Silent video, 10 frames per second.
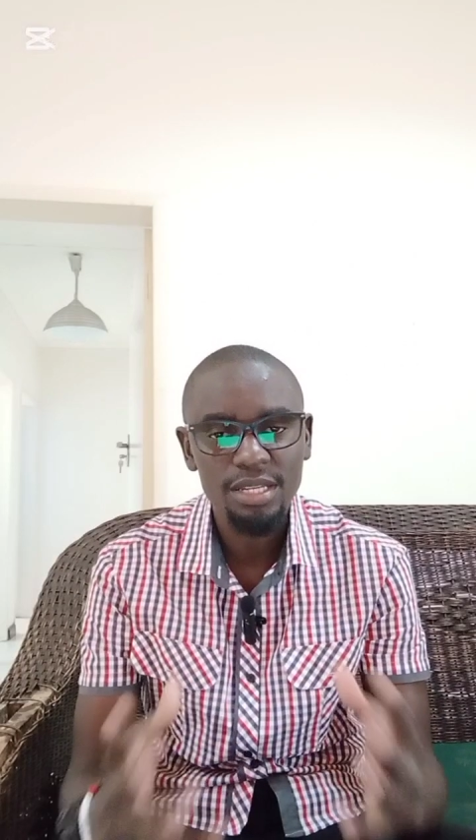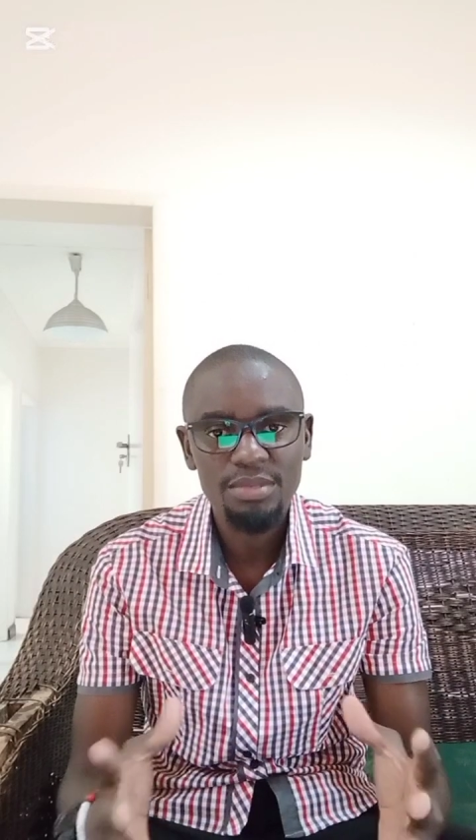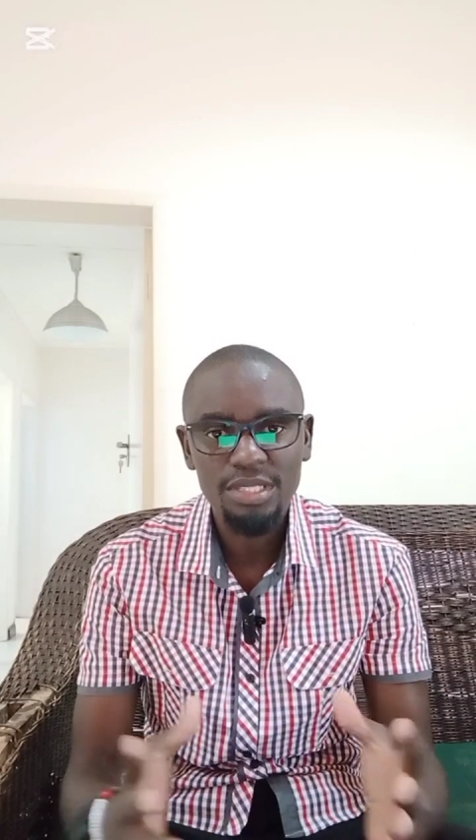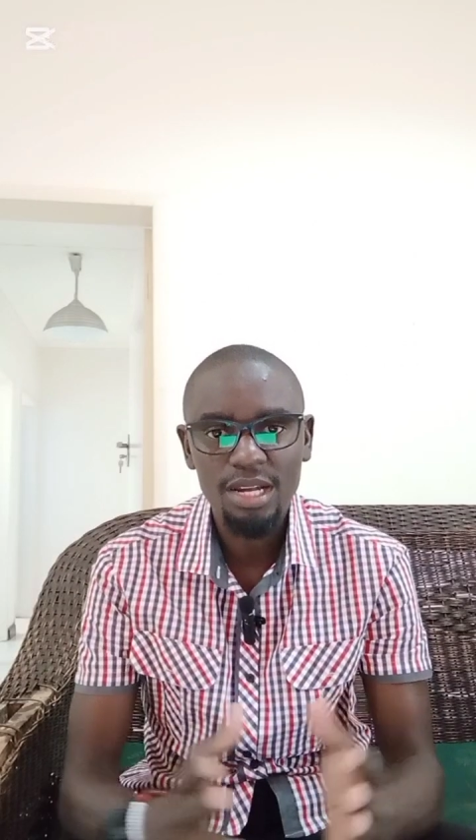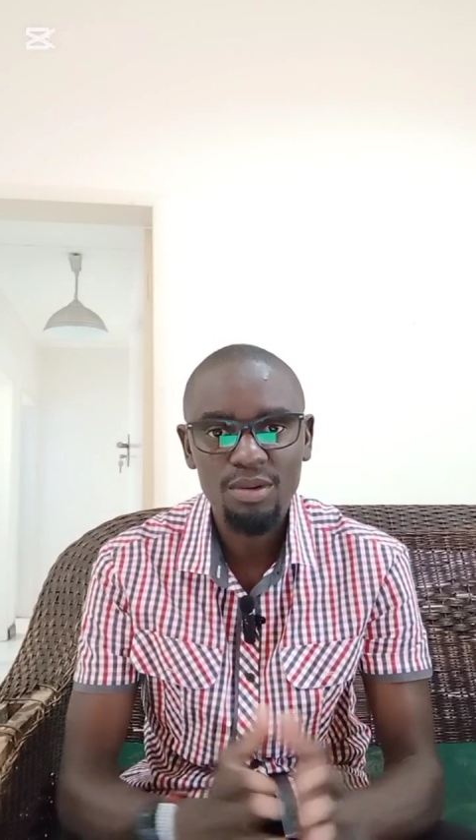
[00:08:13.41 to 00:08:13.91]

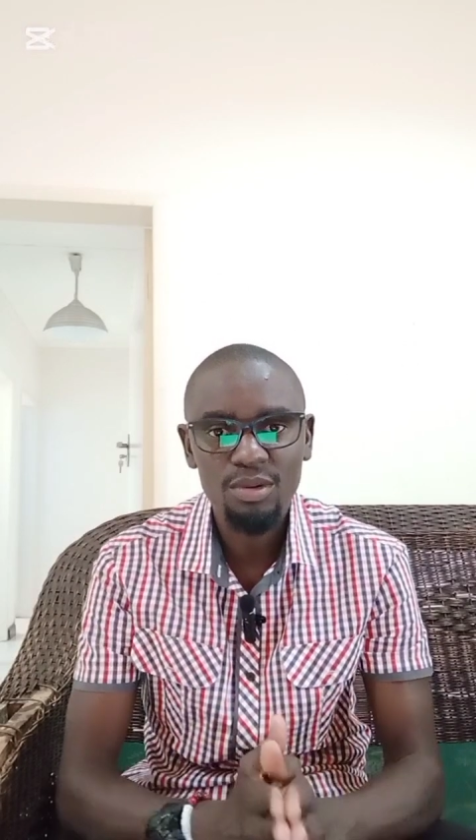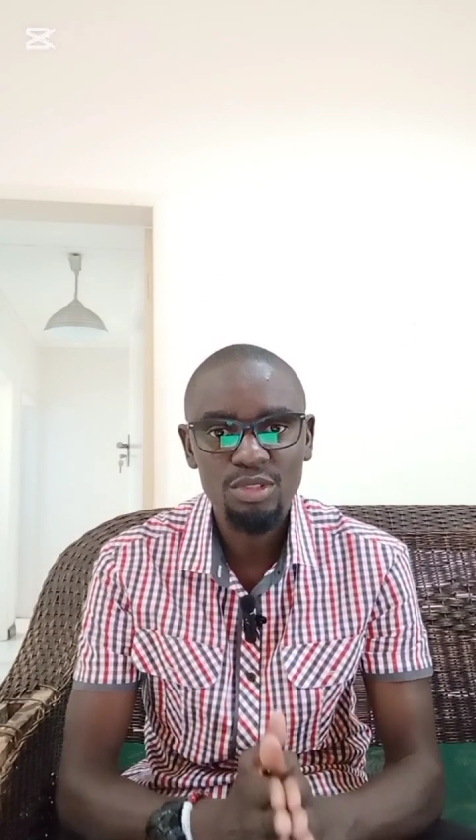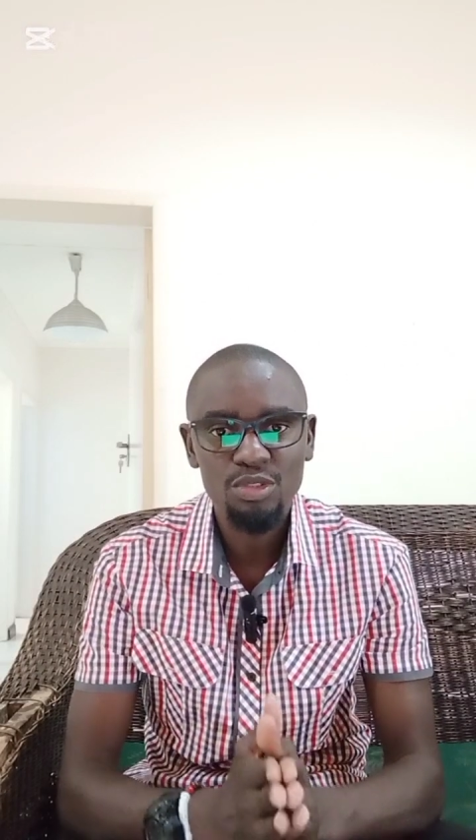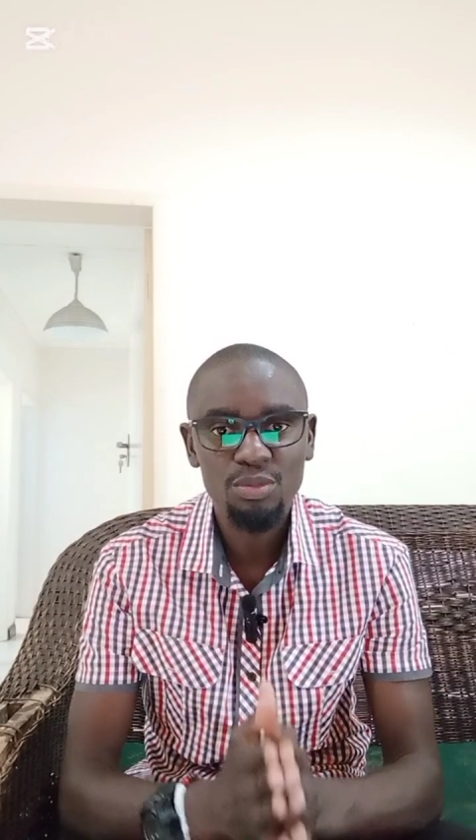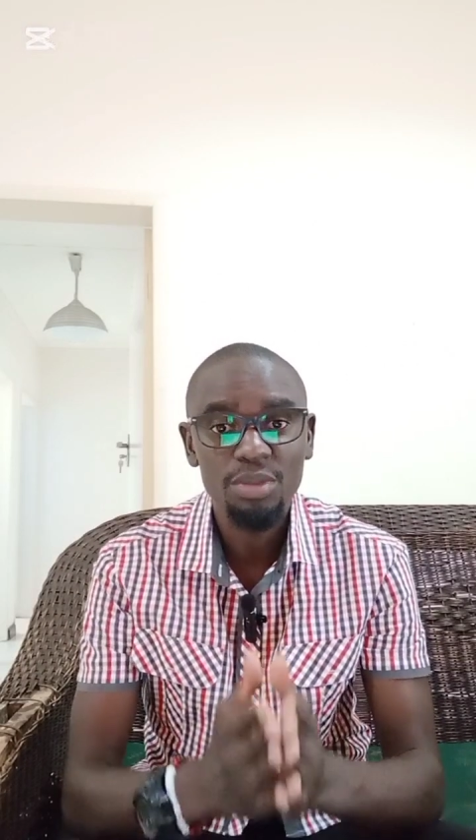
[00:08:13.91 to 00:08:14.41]
limits that are
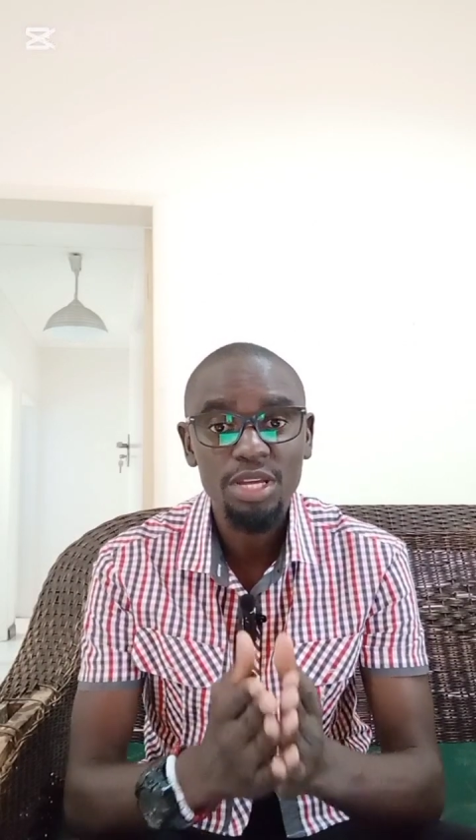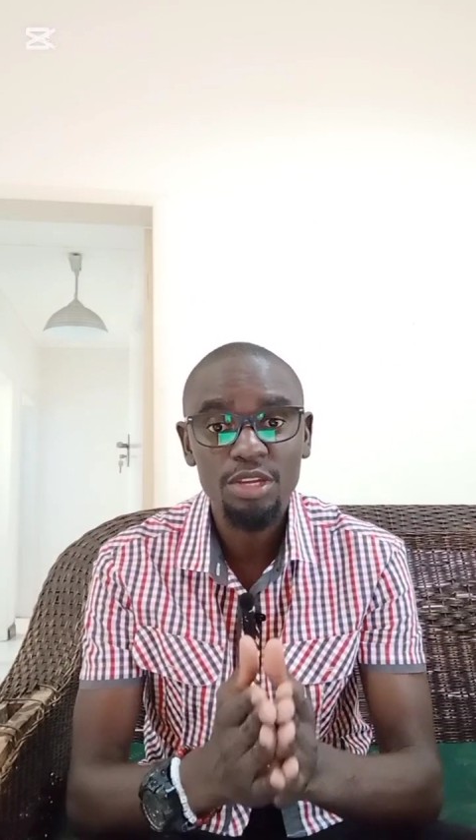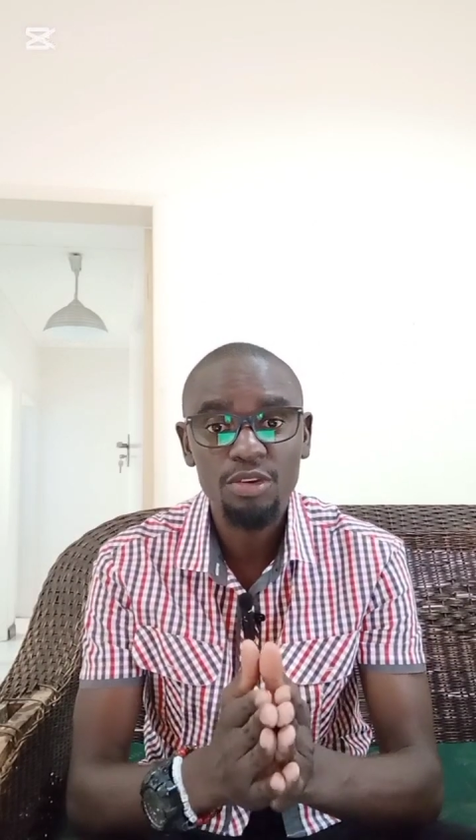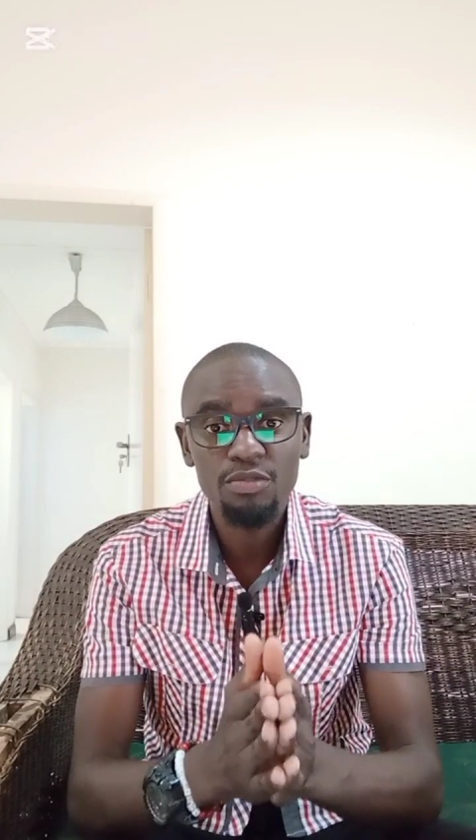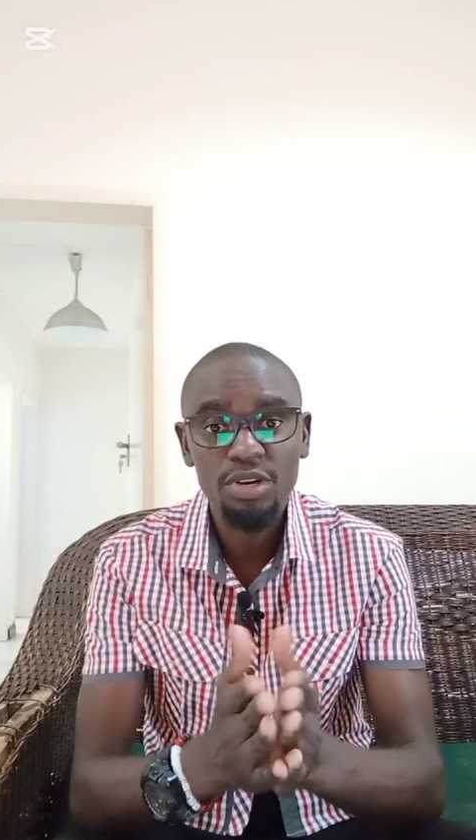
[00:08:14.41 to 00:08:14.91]
going to make
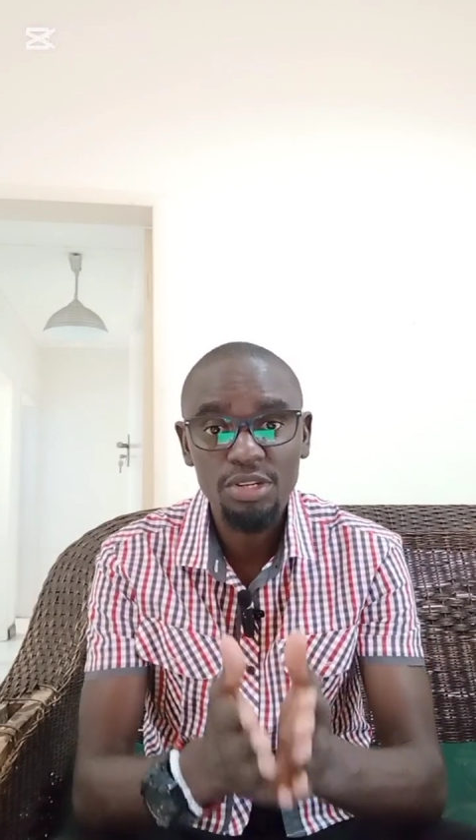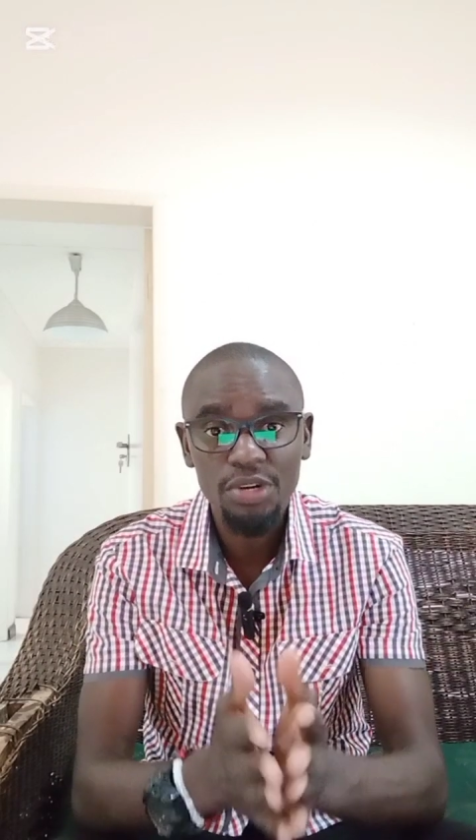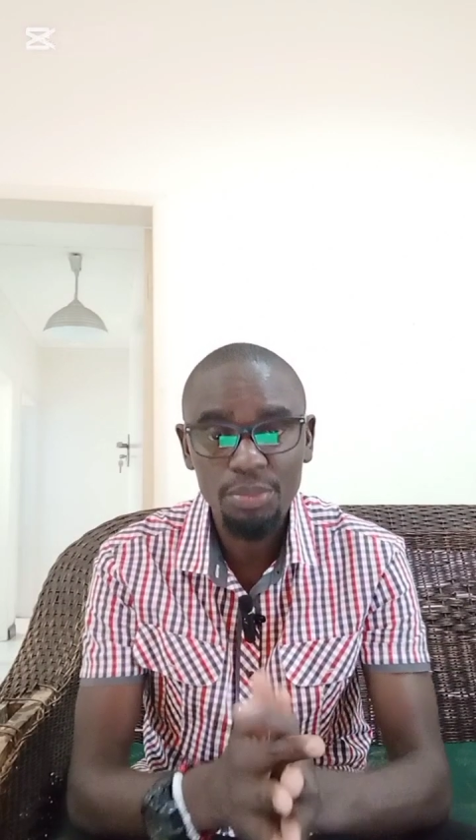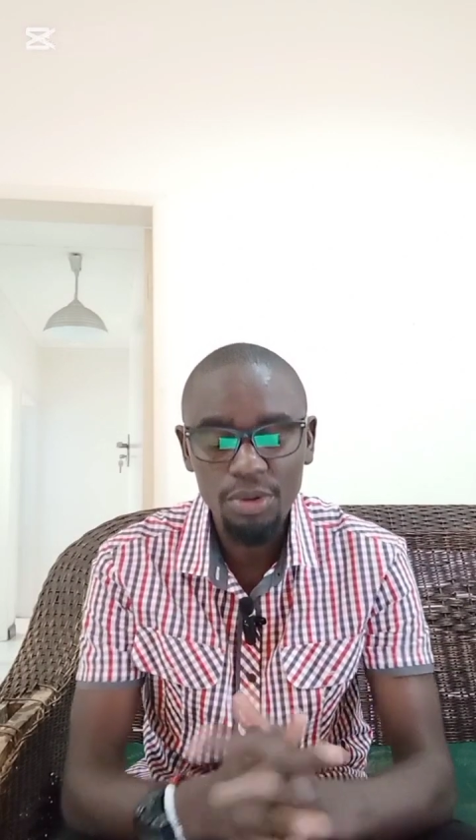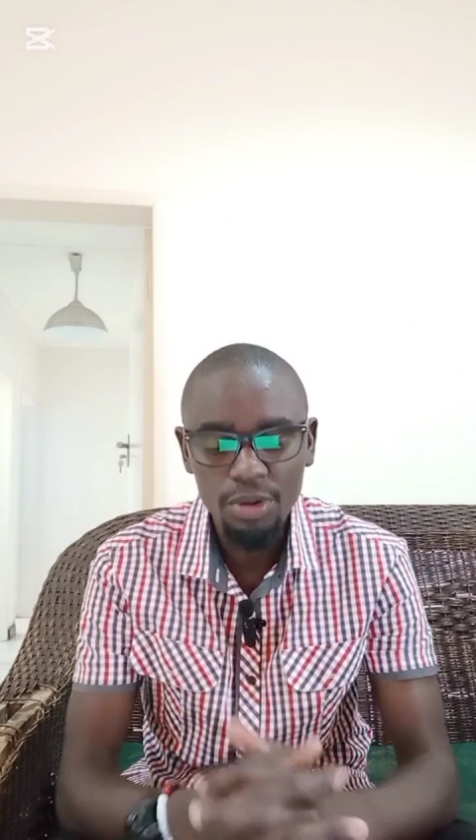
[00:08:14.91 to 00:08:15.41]
you
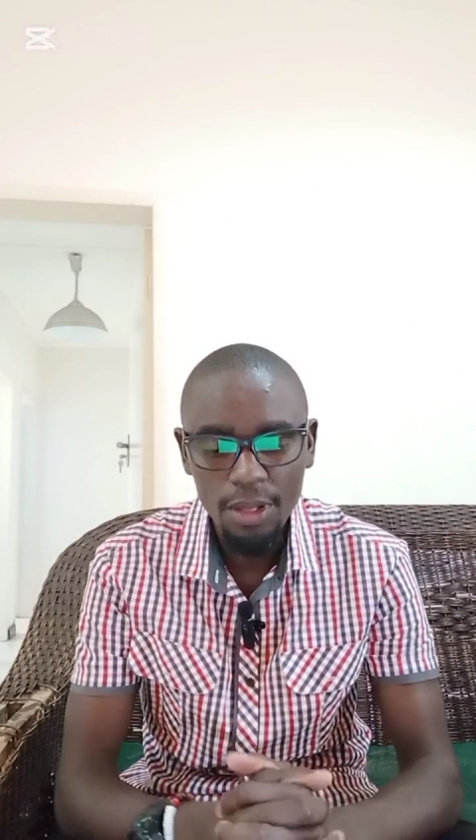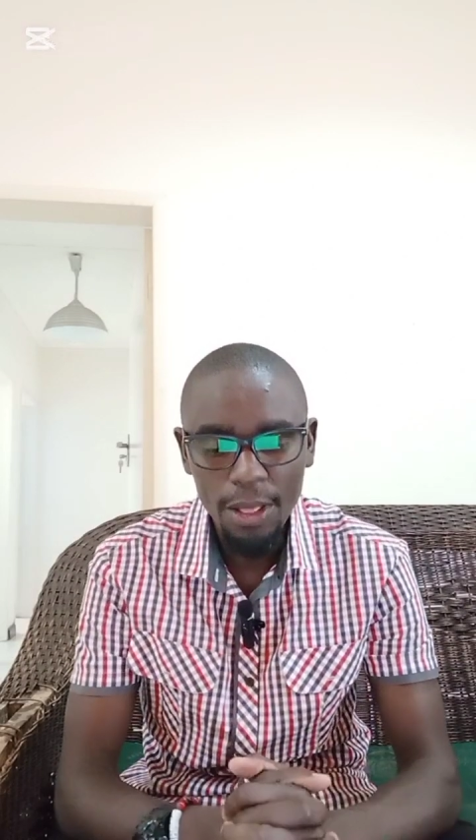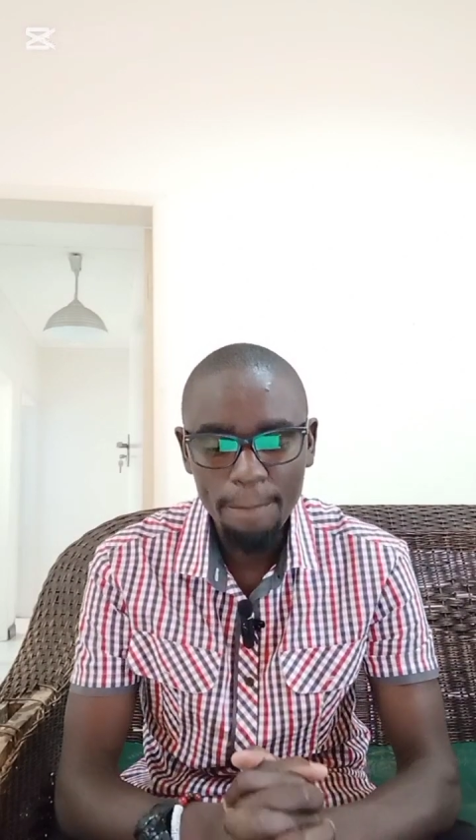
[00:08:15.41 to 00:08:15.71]
vulnerable,